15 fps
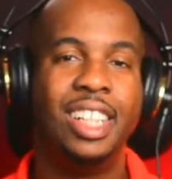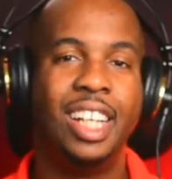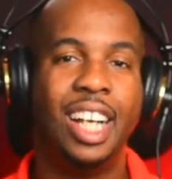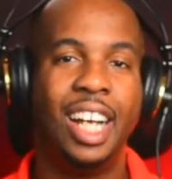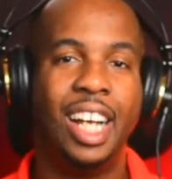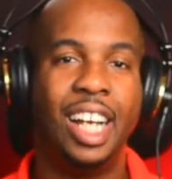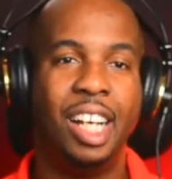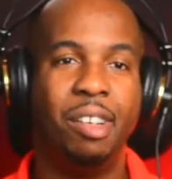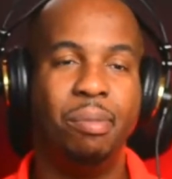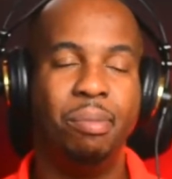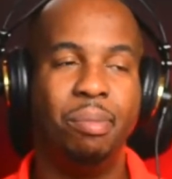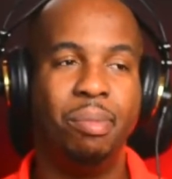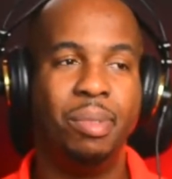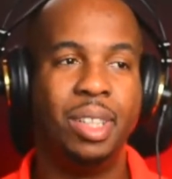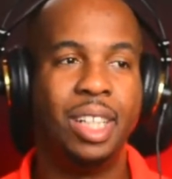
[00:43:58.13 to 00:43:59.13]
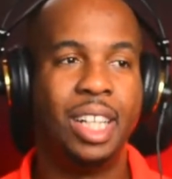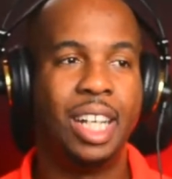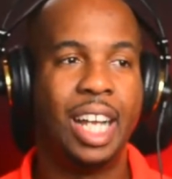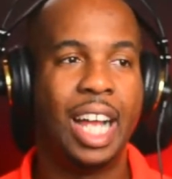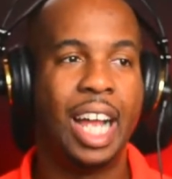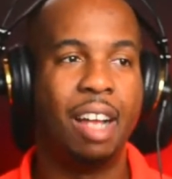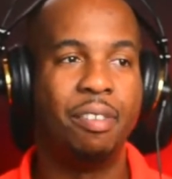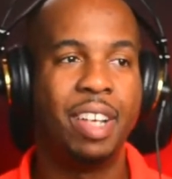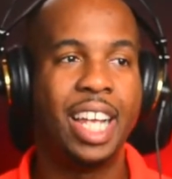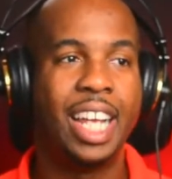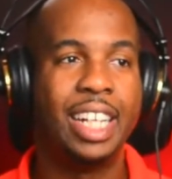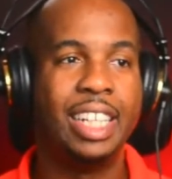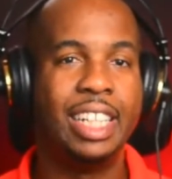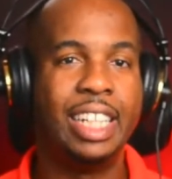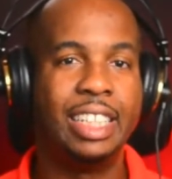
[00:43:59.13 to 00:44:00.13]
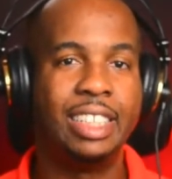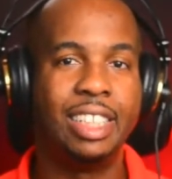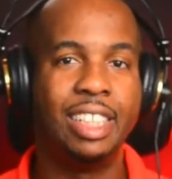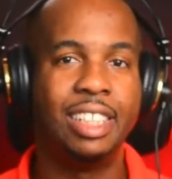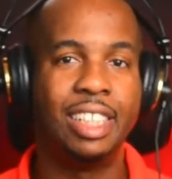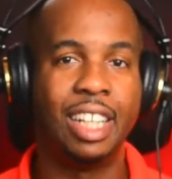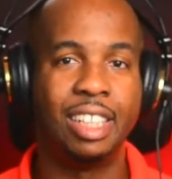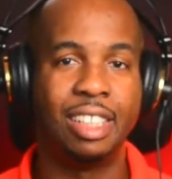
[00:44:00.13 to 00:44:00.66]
have head data that